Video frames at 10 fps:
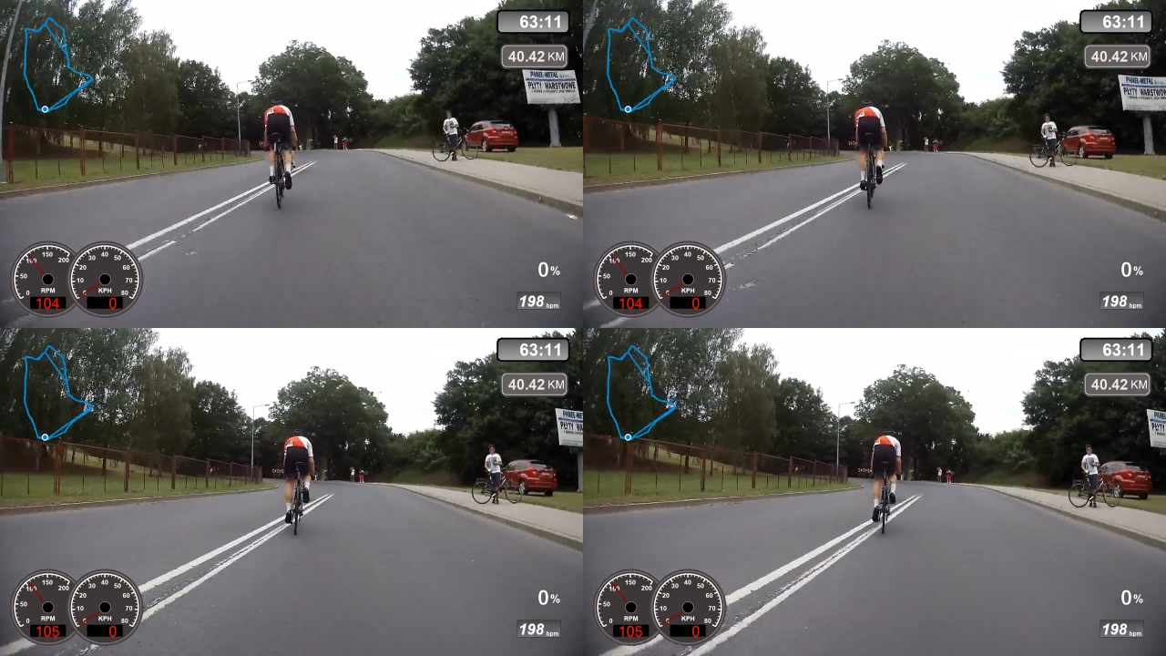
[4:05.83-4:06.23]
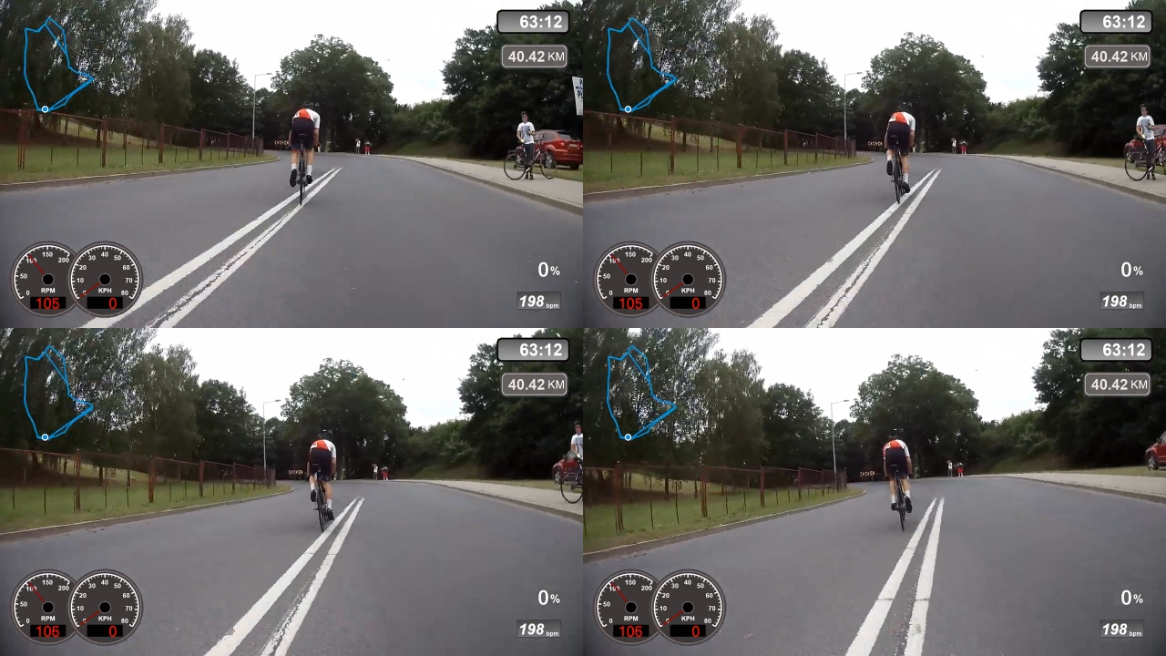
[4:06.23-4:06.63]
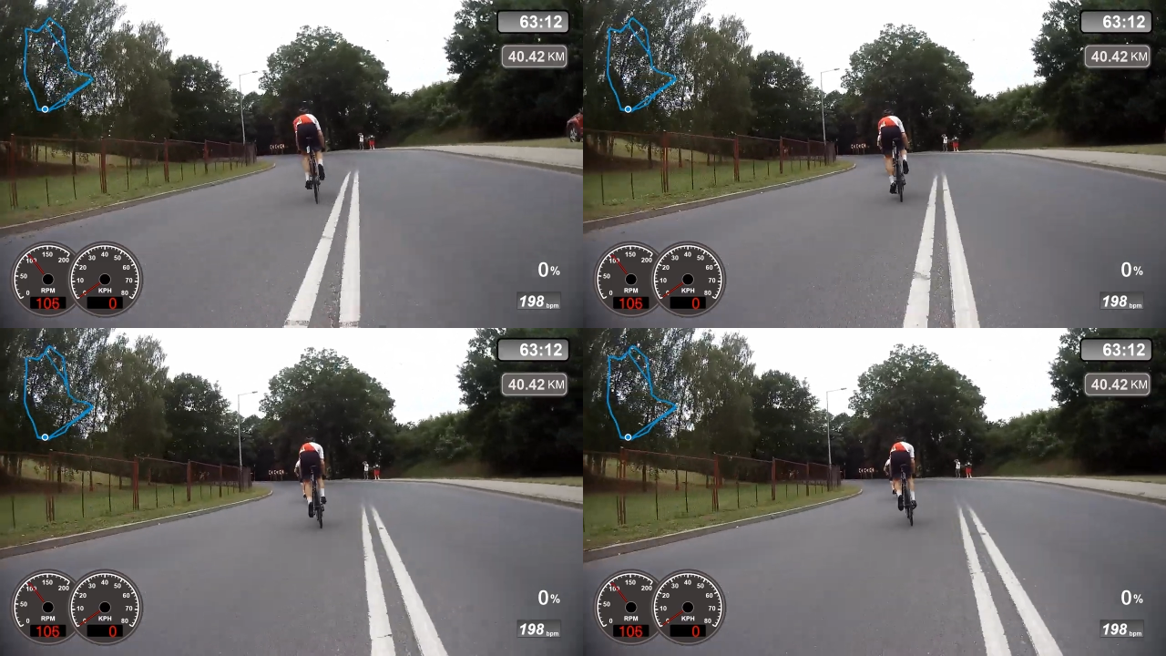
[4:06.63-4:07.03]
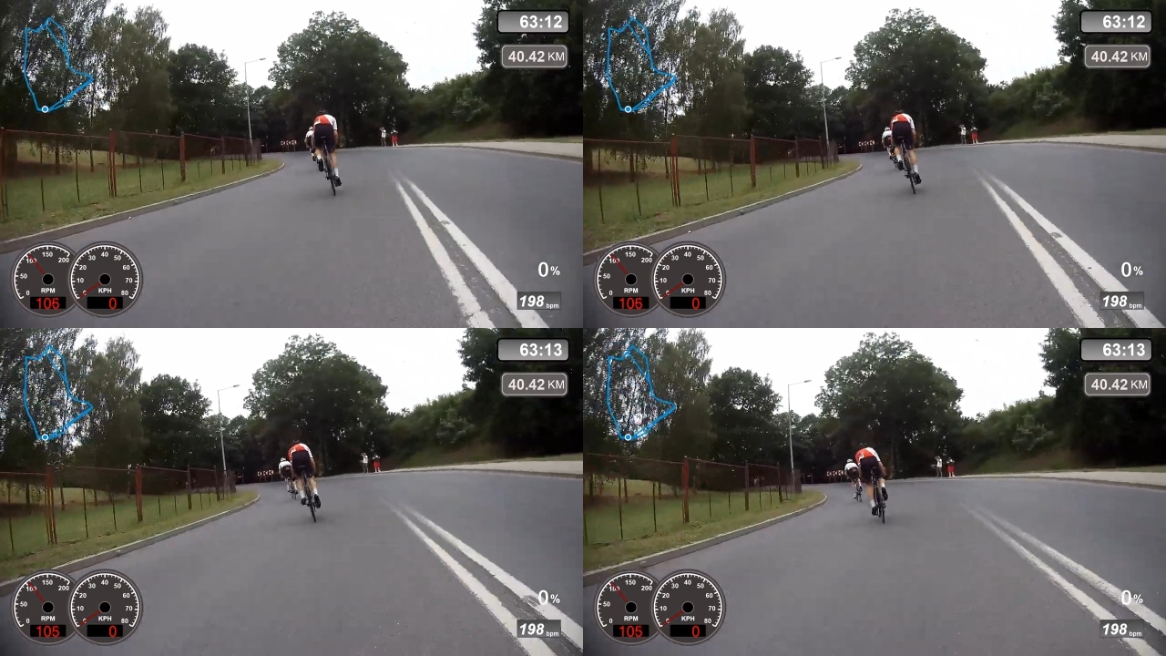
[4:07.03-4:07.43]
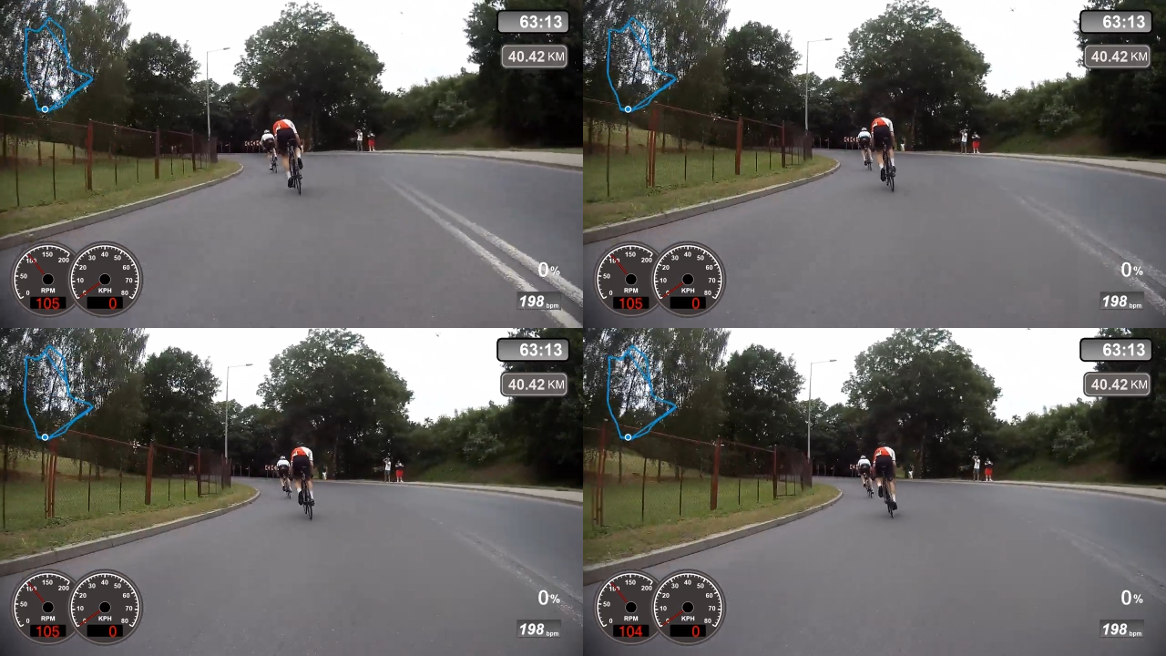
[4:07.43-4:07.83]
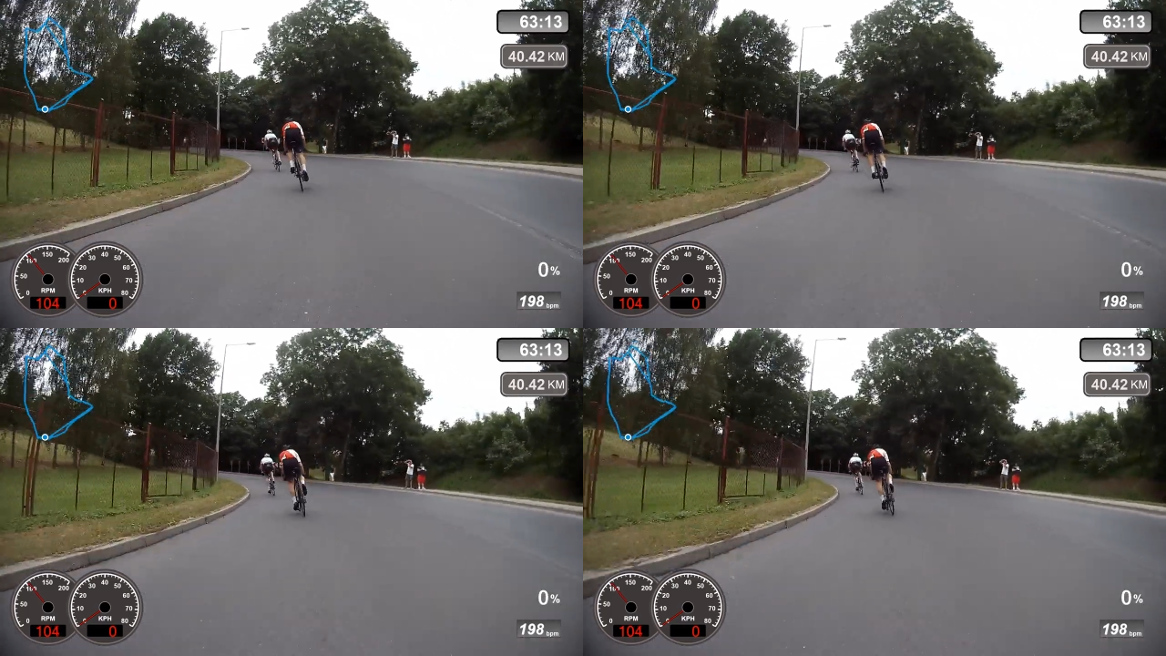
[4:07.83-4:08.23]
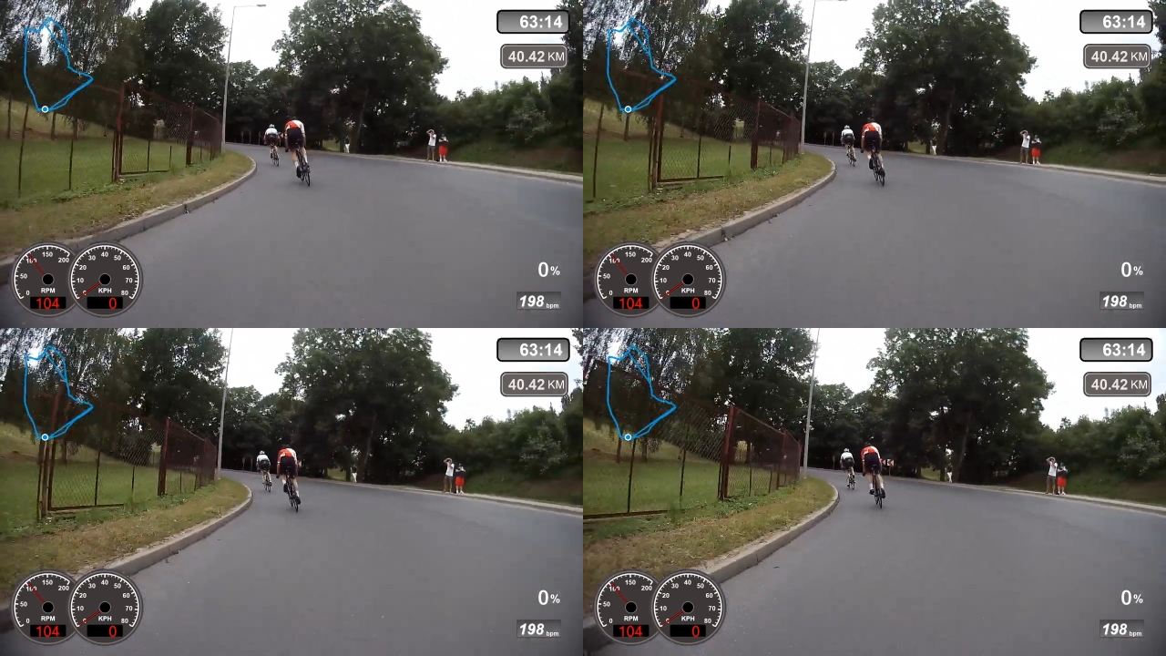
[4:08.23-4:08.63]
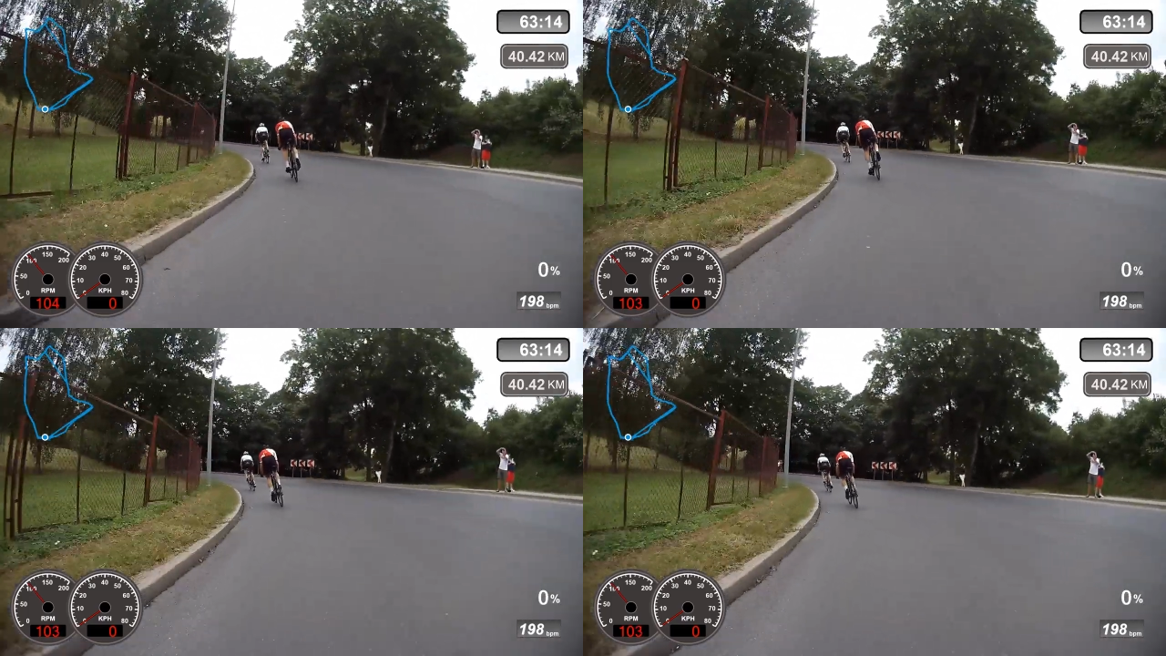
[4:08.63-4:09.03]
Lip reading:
Nobody's mouth can be seen.